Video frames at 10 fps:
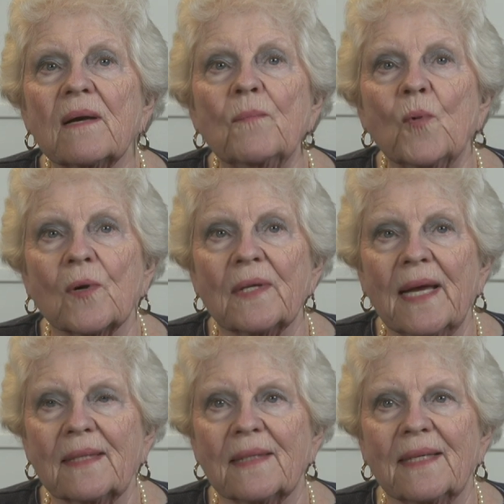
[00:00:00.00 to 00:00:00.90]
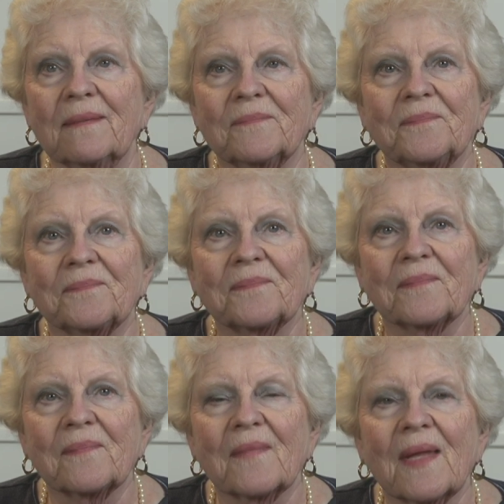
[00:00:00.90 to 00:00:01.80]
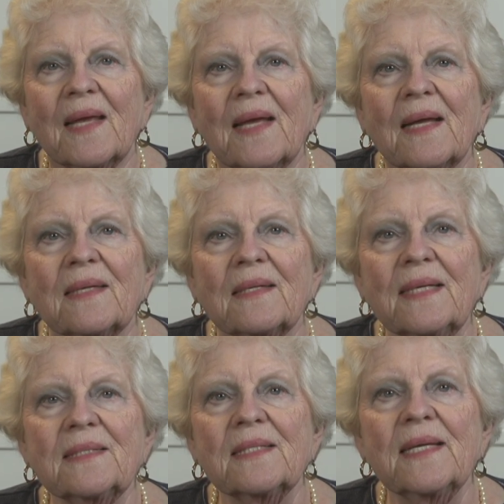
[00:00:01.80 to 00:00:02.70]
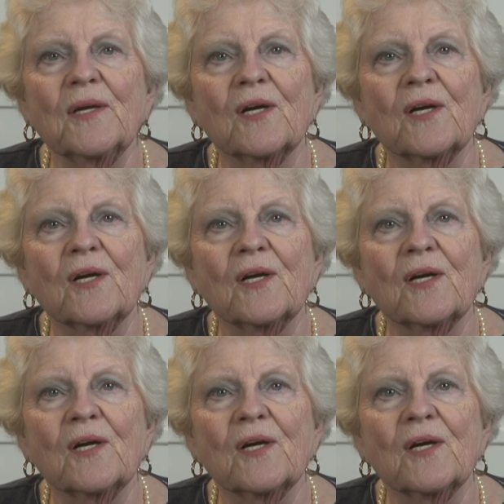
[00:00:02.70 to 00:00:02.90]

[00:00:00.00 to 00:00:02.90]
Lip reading: more lightly. Lessening